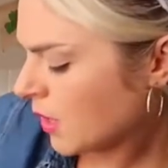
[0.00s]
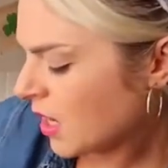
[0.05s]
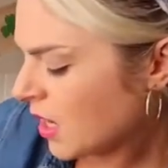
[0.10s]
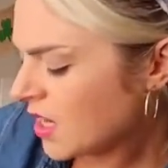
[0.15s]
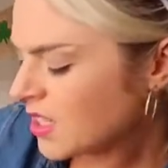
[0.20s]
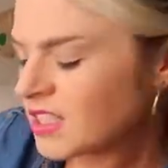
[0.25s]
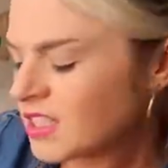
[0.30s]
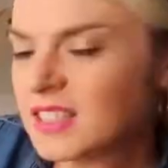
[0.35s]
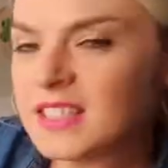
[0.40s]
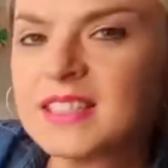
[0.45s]

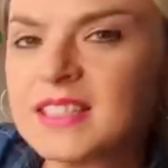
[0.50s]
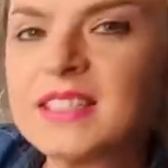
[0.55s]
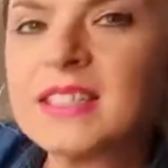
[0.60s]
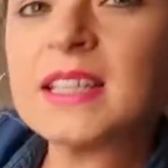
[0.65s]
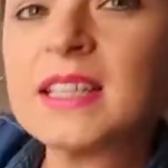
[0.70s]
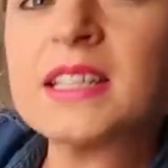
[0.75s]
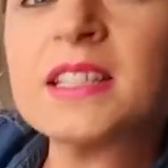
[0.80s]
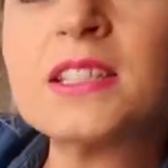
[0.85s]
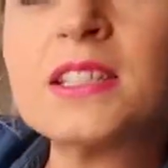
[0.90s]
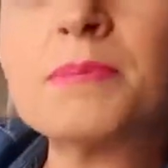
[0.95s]
As you can
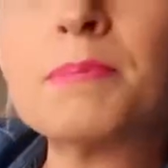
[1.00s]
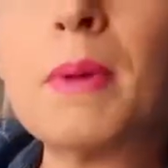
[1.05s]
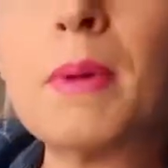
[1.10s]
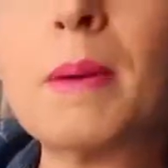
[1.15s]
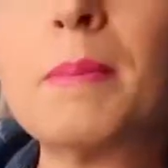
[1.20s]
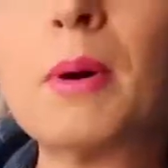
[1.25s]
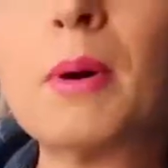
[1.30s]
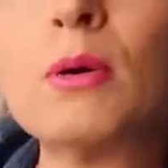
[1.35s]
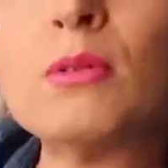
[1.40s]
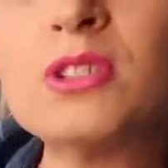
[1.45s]
see,
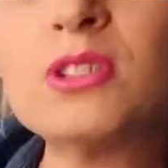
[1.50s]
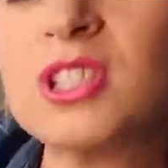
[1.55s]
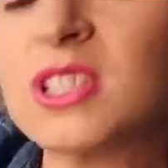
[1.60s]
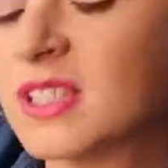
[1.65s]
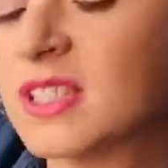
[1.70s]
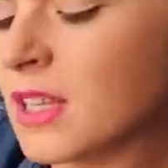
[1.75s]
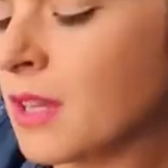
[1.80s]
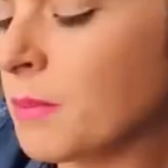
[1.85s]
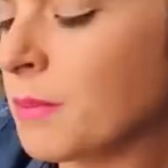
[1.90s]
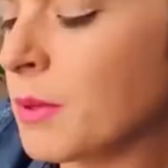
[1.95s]
my bowl's
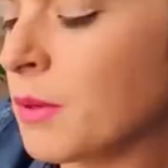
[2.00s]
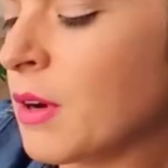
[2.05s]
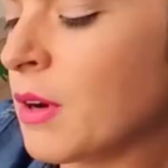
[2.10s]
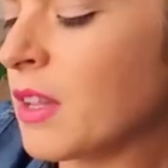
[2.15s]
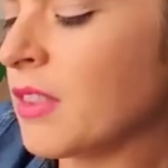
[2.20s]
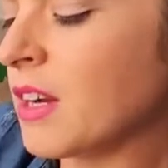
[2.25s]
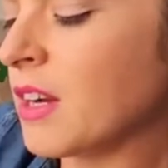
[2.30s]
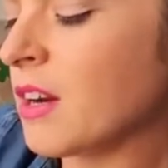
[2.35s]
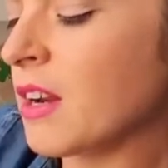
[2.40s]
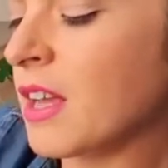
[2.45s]
just coming
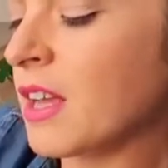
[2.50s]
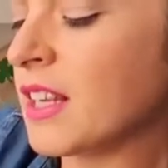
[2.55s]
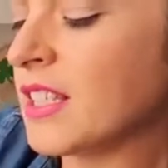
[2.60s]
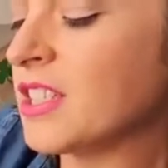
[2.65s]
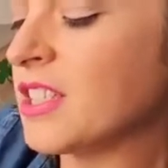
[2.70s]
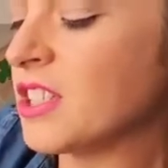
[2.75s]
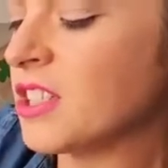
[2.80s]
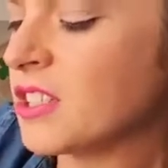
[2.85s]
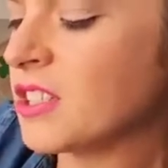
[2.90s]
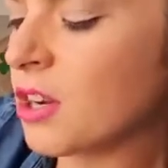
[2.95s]
around there and
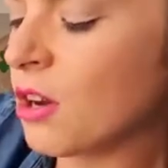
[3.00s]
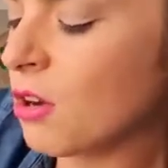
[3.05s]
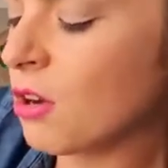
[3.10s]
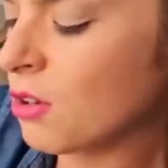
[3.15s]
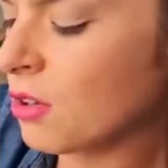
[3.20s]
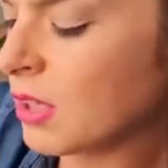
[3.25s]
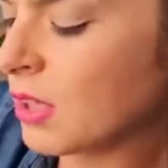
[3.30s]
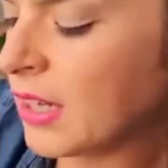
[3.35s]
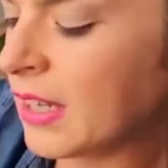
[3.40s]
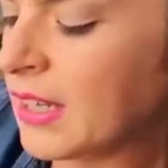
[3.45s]
it's just
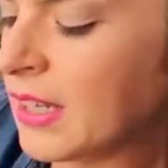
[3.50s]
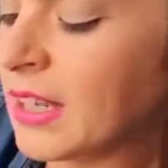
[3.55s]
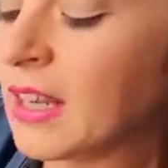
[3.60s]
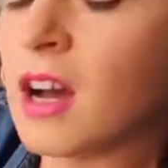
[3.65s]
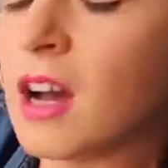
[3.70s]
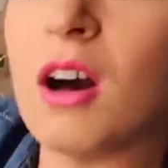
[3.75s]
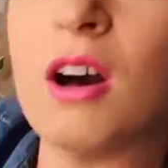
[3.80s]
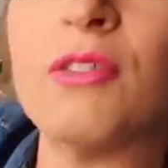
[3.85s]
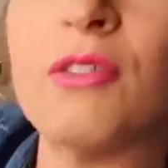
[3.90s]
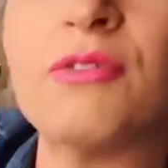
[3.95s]
all cleaning
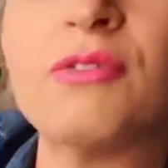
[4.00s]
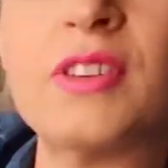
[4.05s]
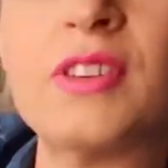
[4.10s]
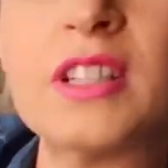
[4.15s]
off.